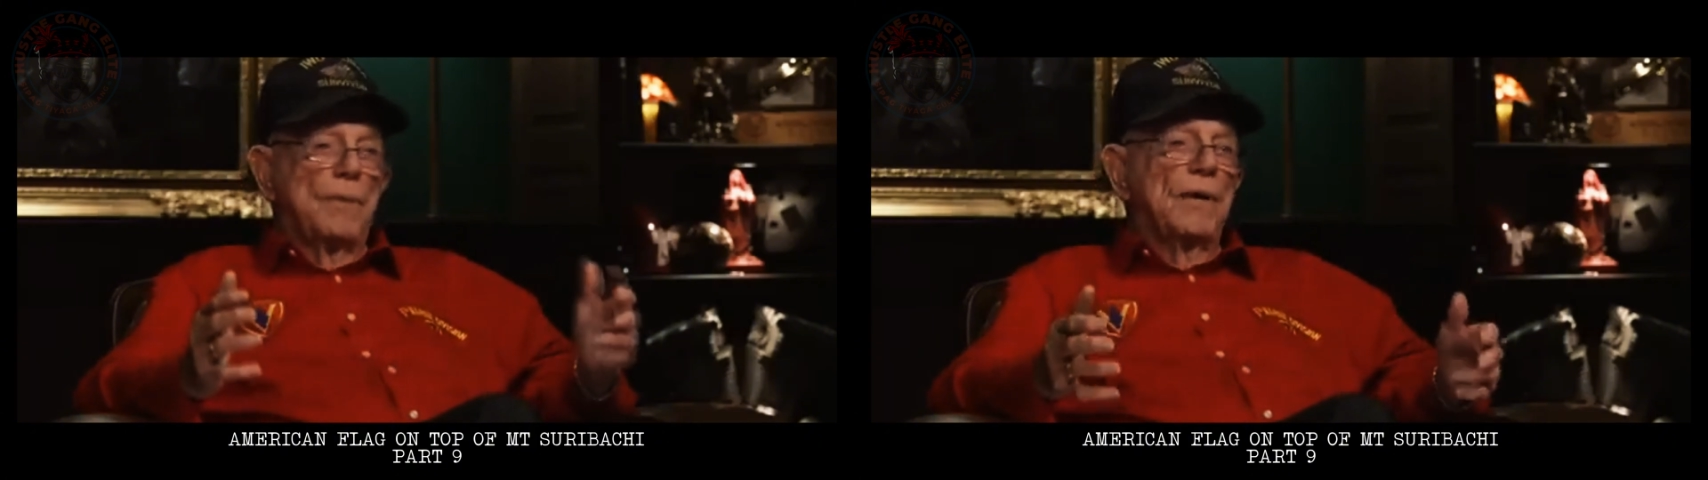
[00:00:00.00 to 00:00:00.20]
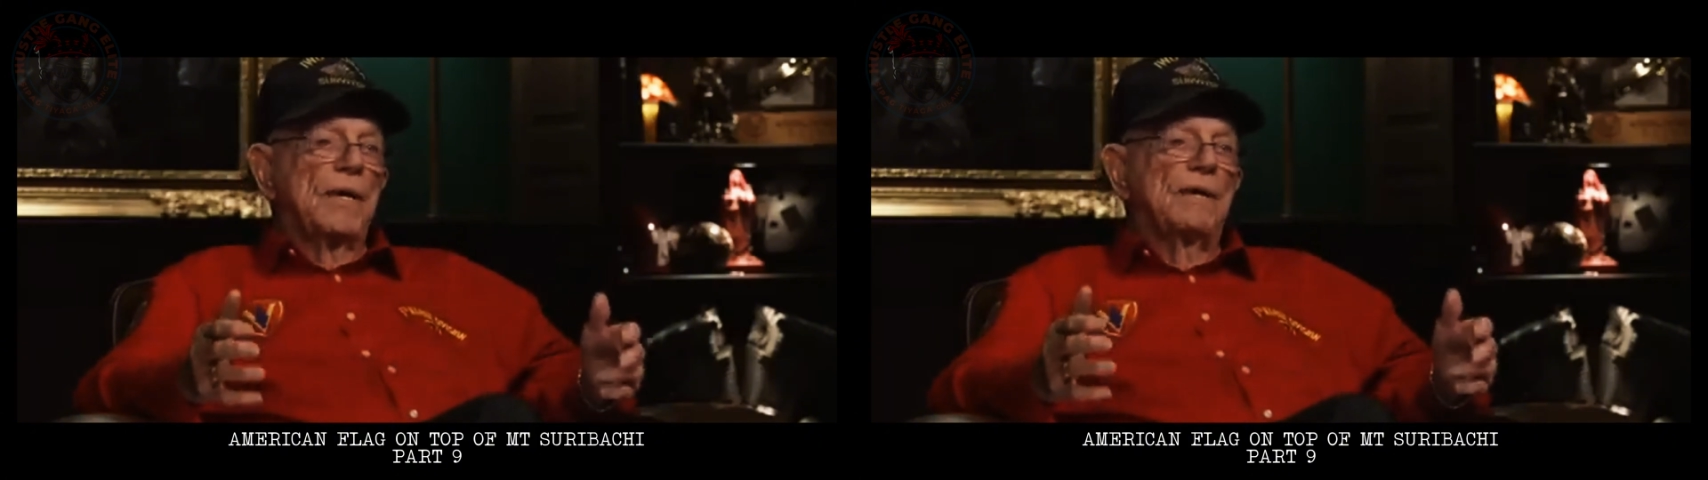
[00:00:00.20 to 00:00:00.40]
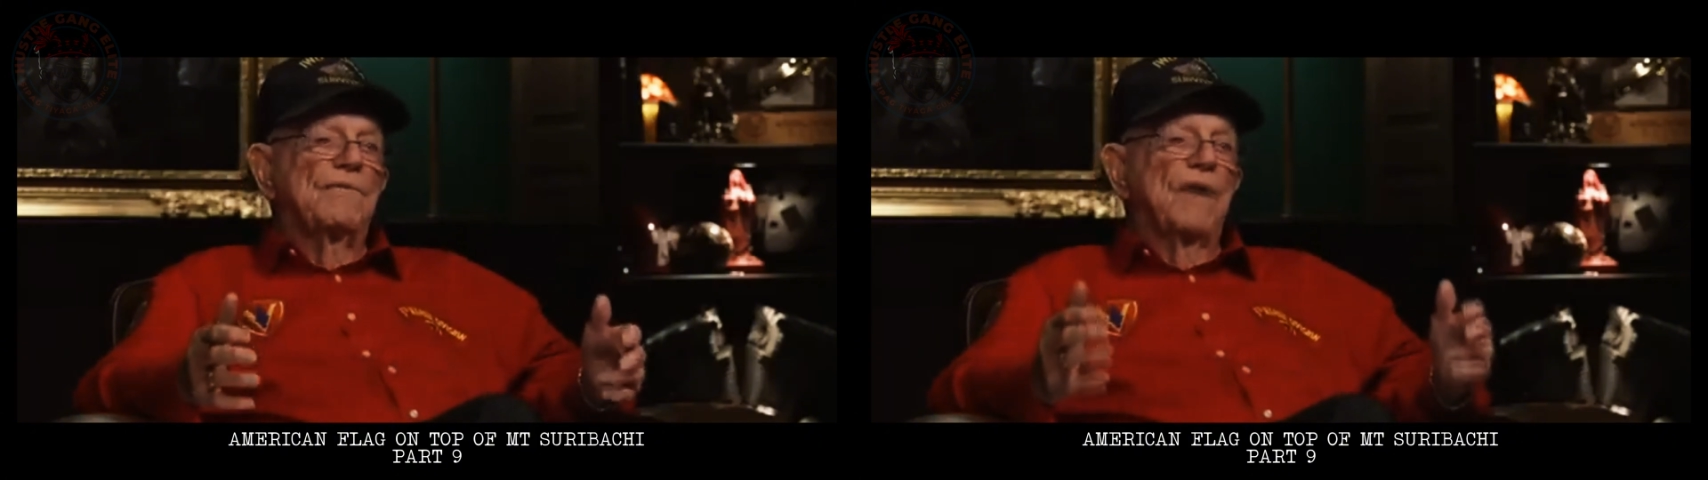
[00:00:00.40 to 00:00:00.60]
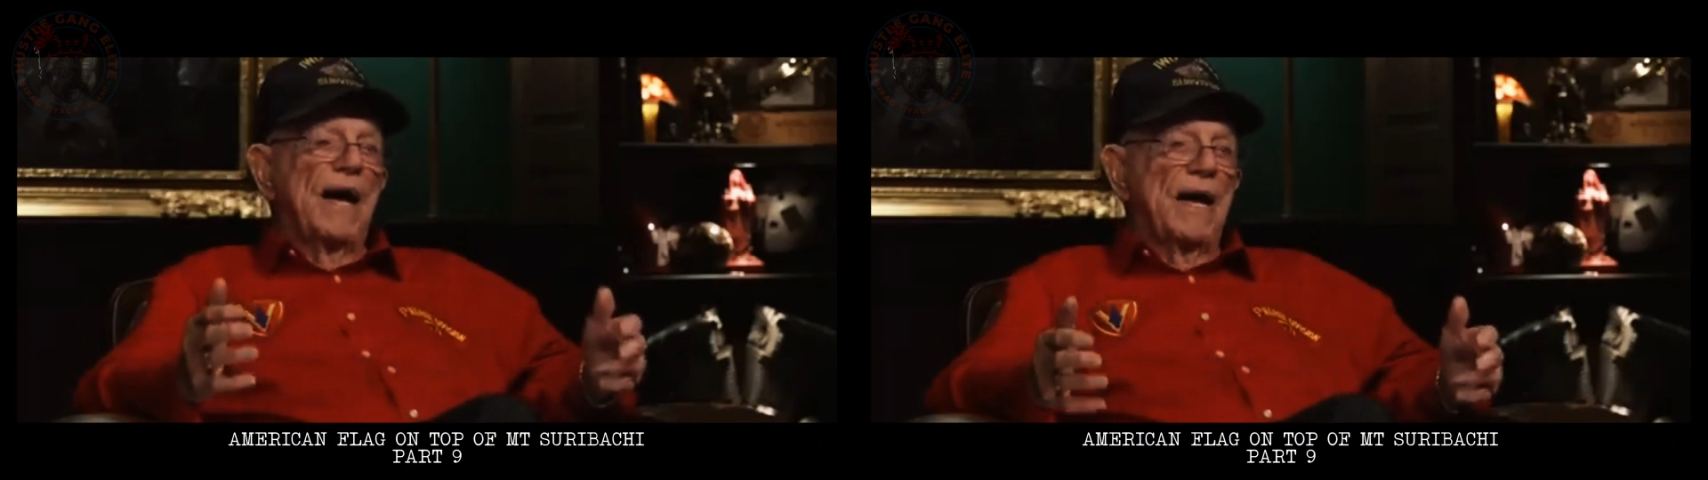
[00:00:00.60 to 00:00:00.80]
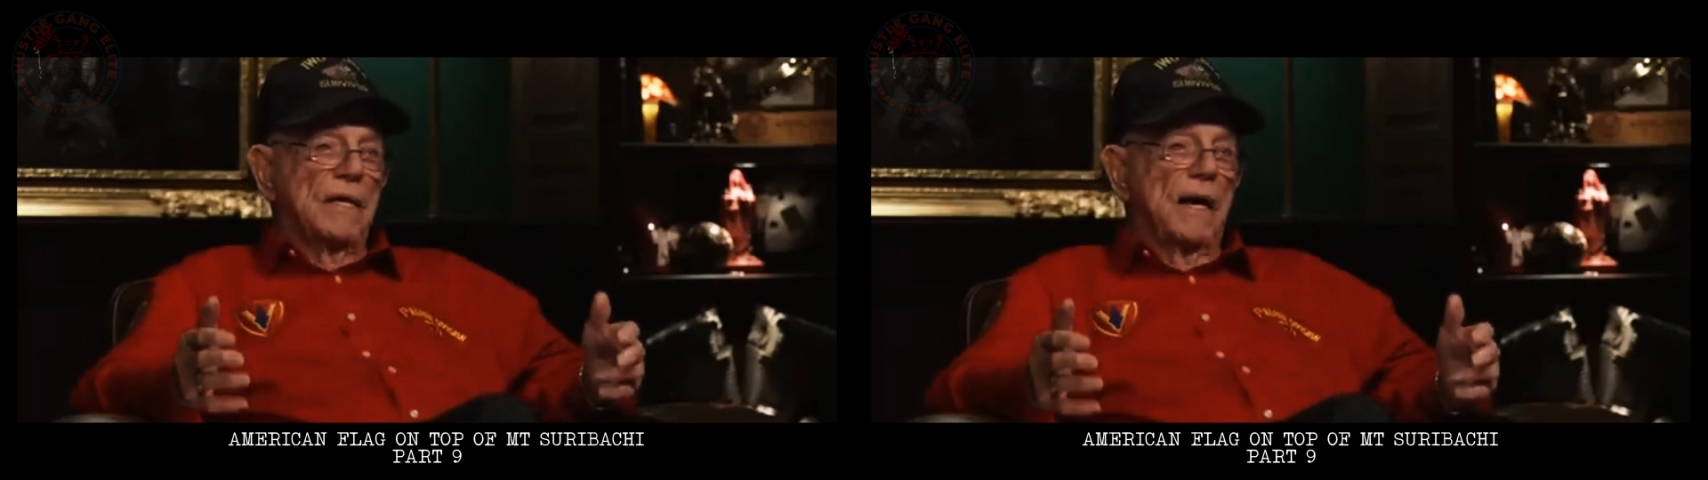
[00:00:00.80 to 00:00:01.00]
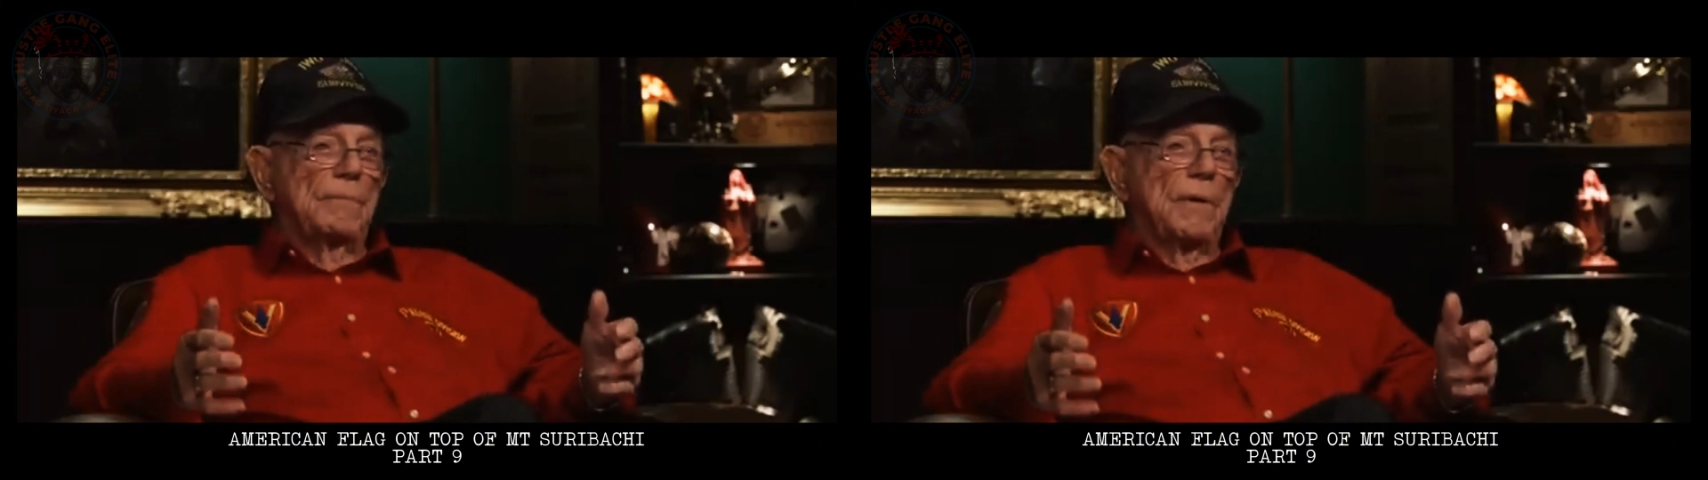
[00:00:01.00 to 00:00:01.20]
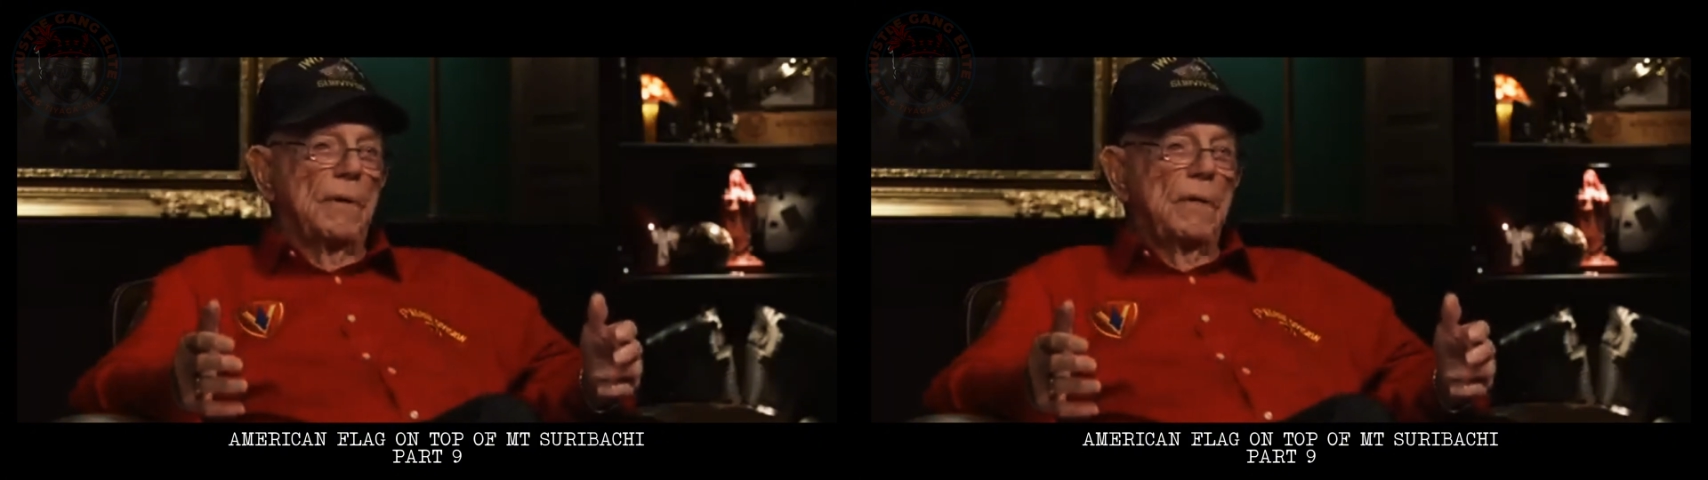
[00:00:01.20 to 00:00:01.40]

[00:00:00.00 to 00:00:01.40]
putting the flag up.